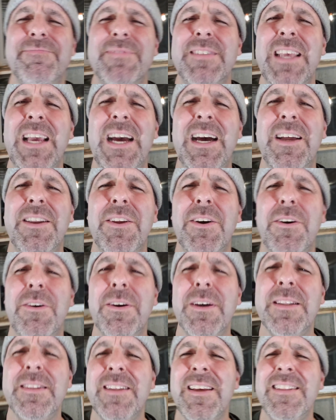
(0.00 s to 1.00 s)
Yeah, no,
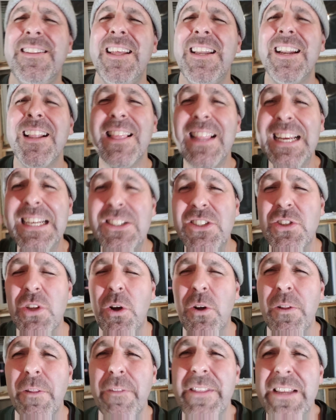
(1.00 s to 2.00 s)
and then it leads to
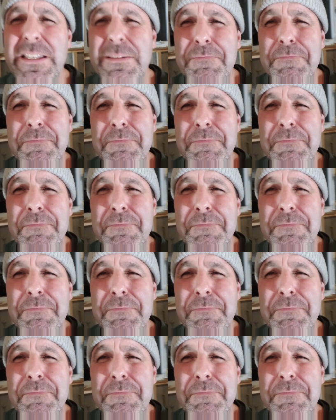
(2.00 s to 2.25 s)
all of these